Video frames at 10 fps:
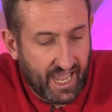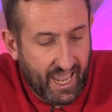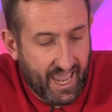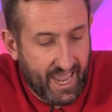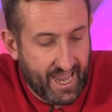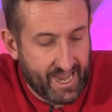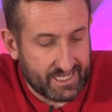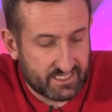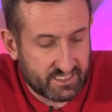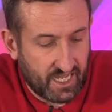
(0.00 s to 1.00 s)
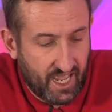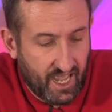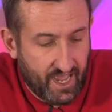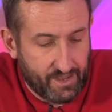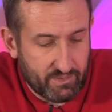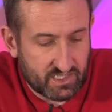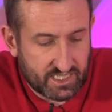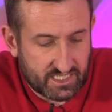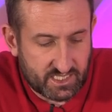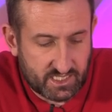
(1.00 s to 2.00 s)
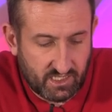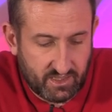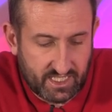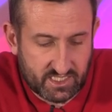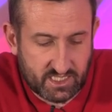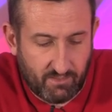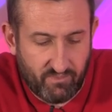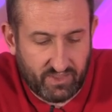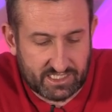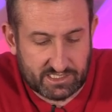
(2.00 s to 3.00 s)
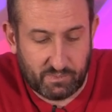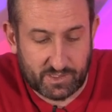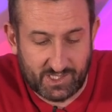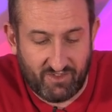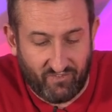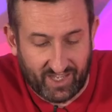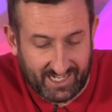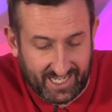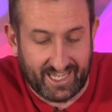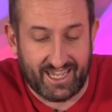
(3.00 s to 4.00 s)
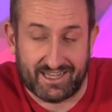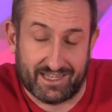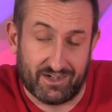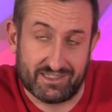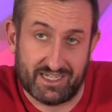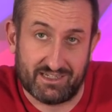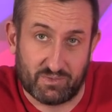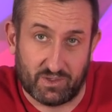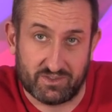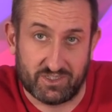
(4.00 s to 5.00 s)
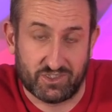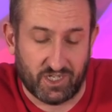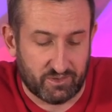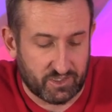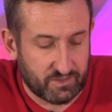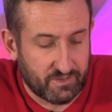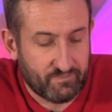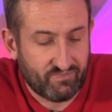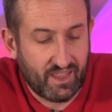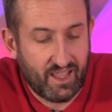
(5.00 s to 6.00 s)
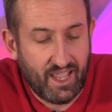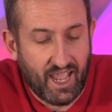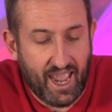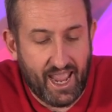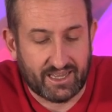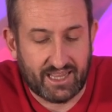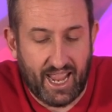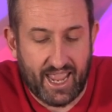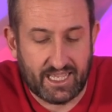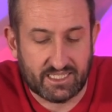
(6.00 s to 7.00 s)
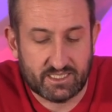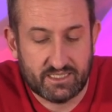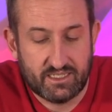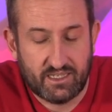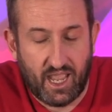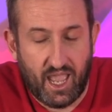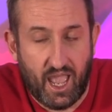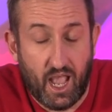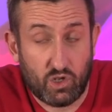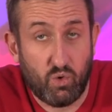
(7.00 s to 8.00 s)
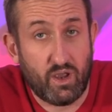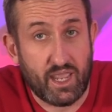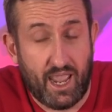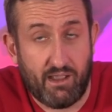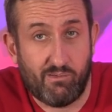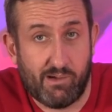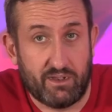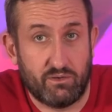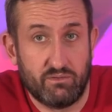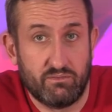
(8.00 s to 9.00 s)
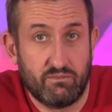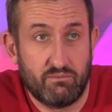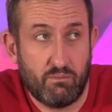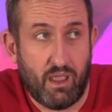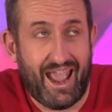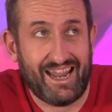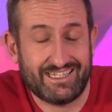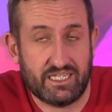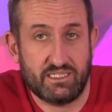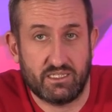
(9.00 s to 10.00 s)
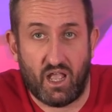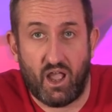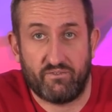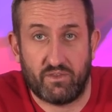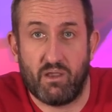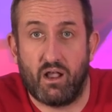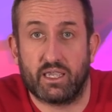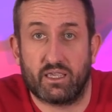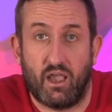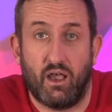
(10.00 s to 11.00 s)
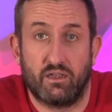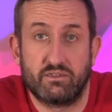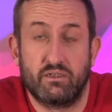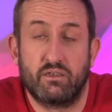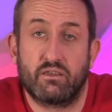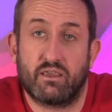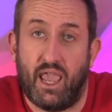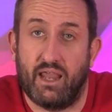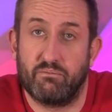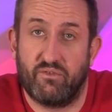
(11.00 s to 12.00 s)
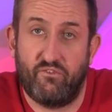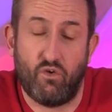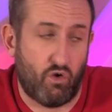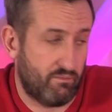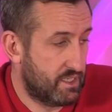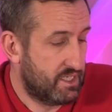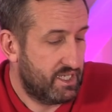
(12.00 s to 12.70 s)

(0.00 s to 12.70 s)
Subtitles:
And but there's something specifically here that I did want to show you, and that is quite how well a decent aftermarket card can perform.